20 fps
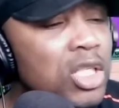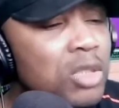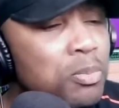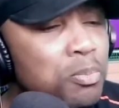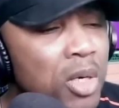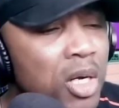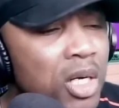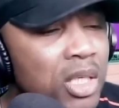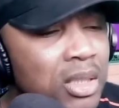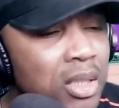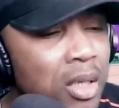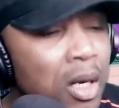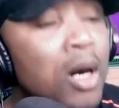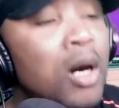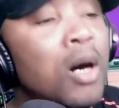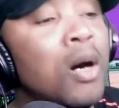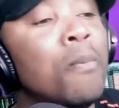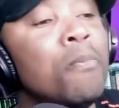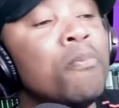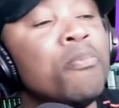is this person?
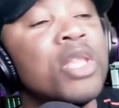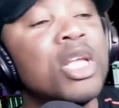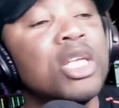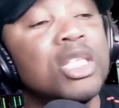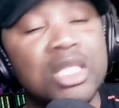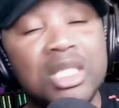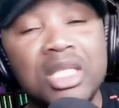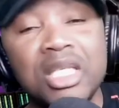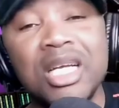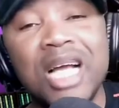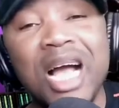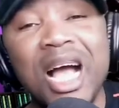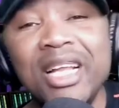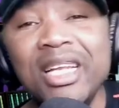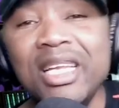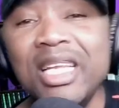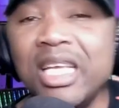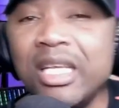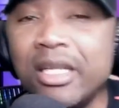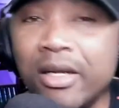Oh, I think I
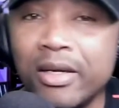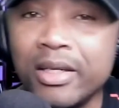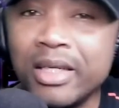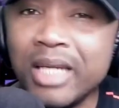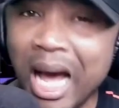need her